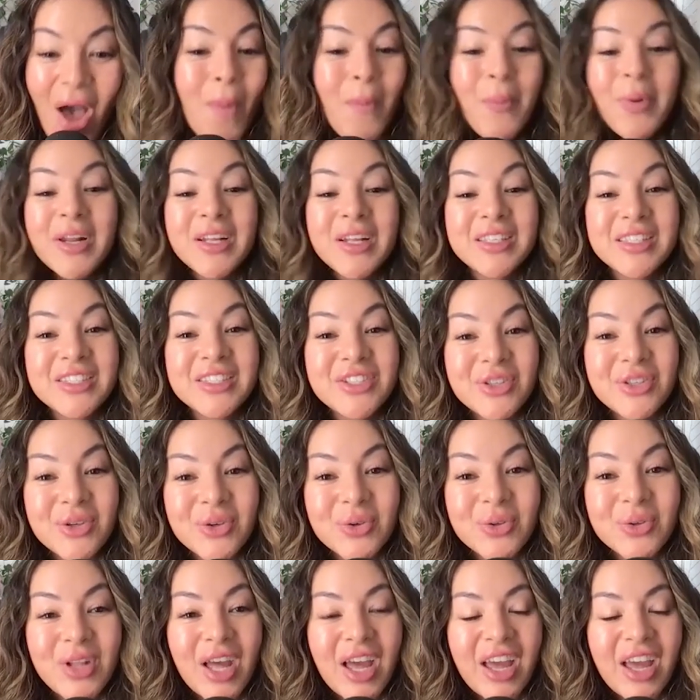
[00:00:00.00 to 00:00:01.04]
But it's
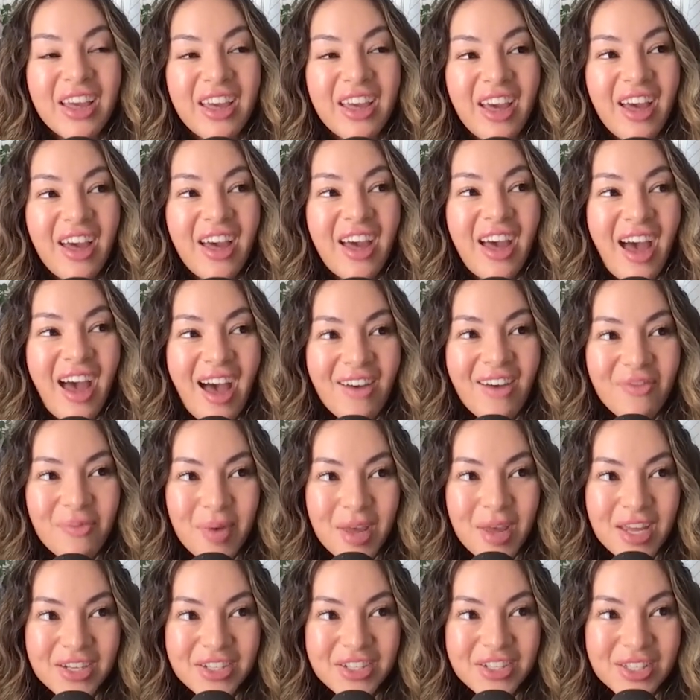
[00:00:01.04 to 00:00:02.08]
true, like have
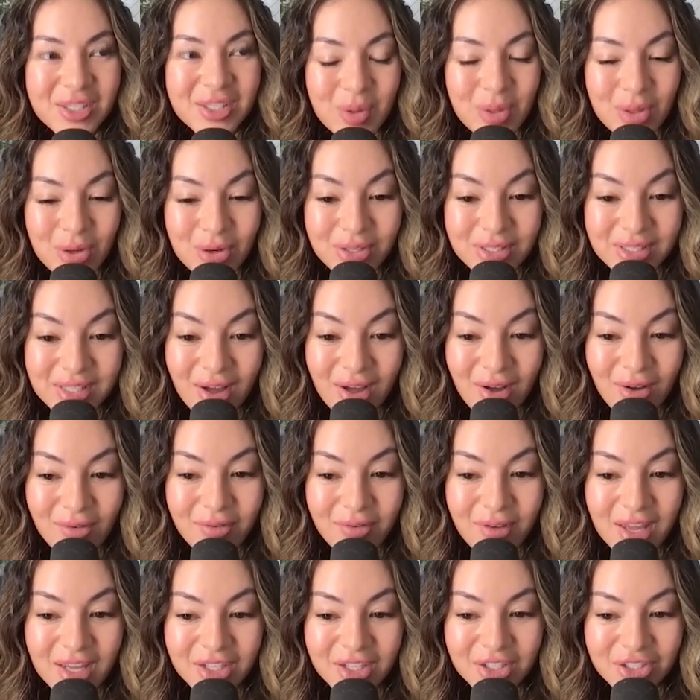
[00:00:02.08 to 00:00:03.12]
patience with yourself
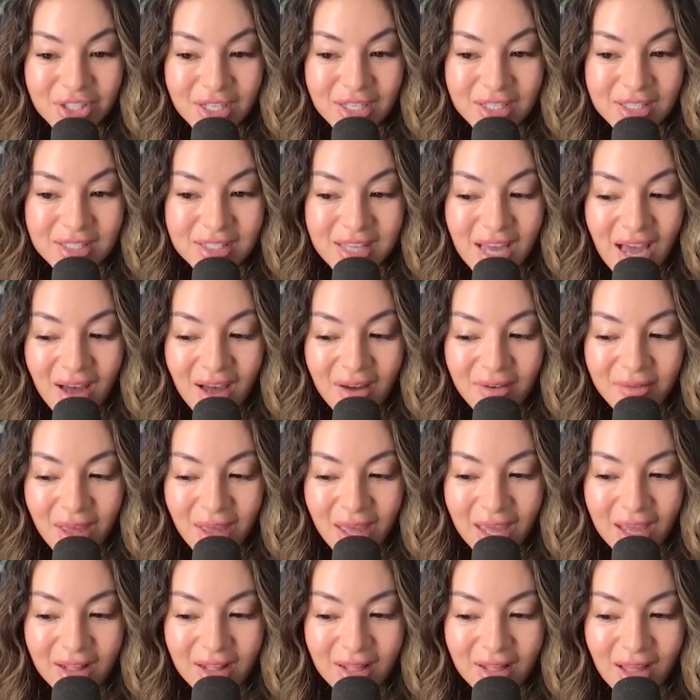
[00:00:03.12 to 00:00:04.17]
and just have
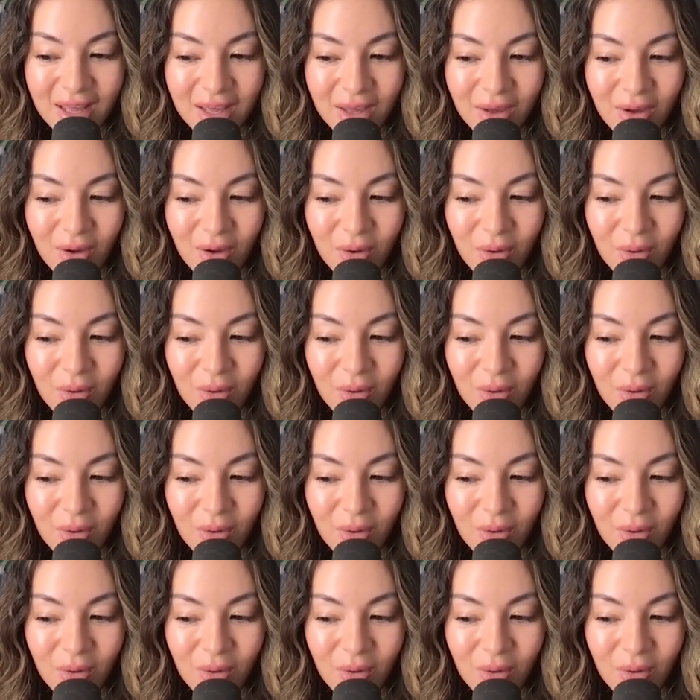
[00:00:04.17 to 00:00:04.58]
a like